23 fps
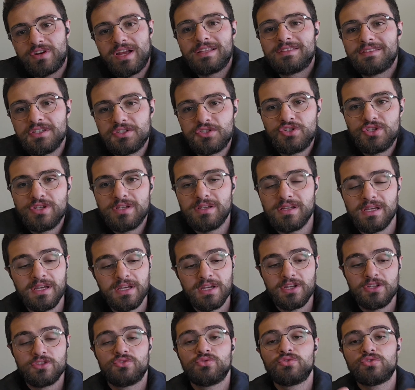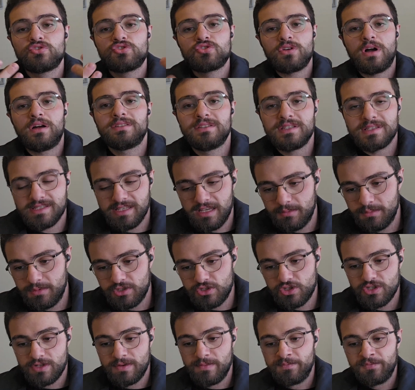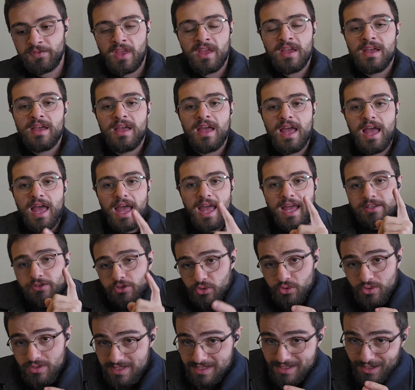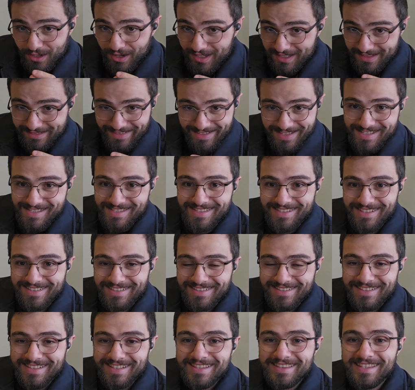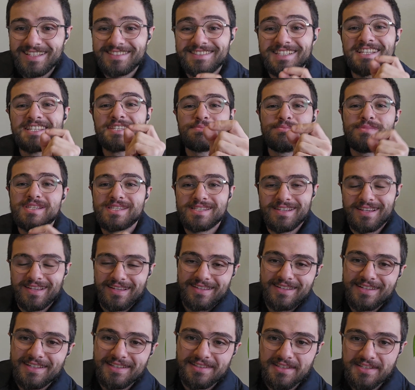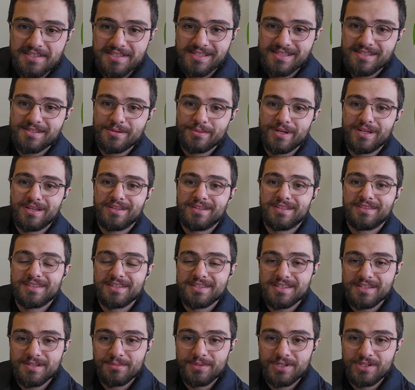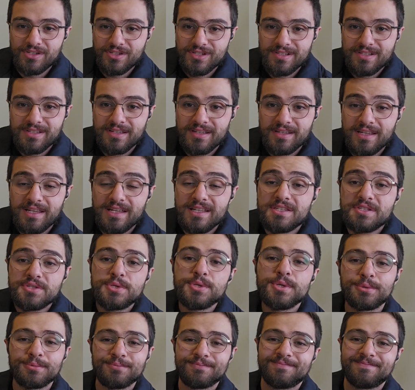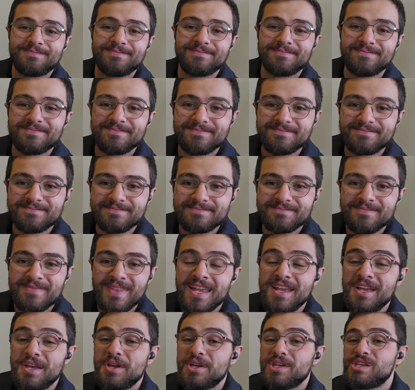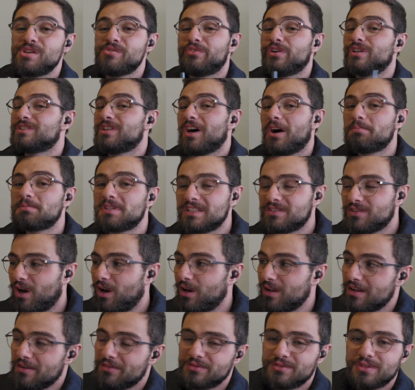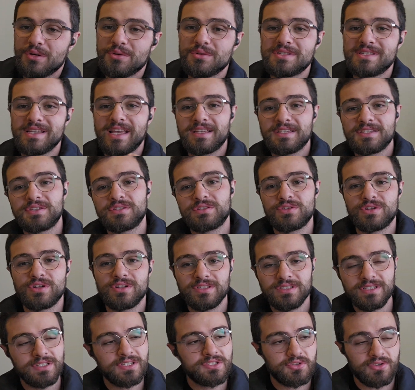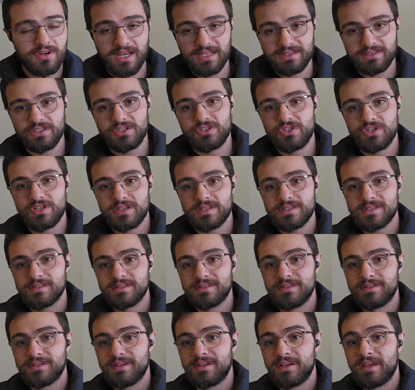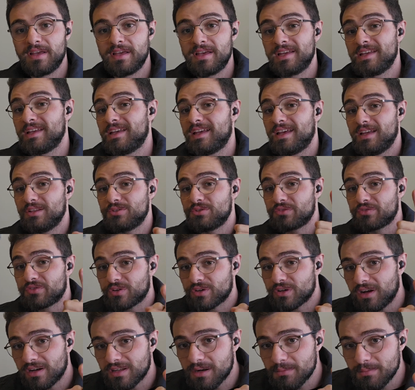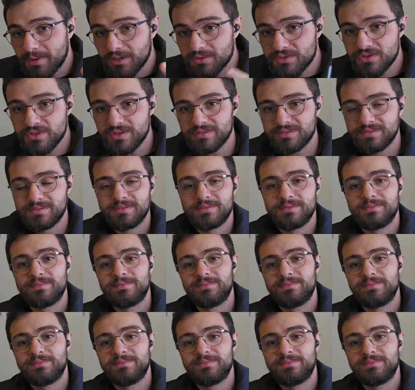strategy to draw this image. And who's the artist that is missing in this image? It's you. You've adopted all of those external strategies and you forgot about you.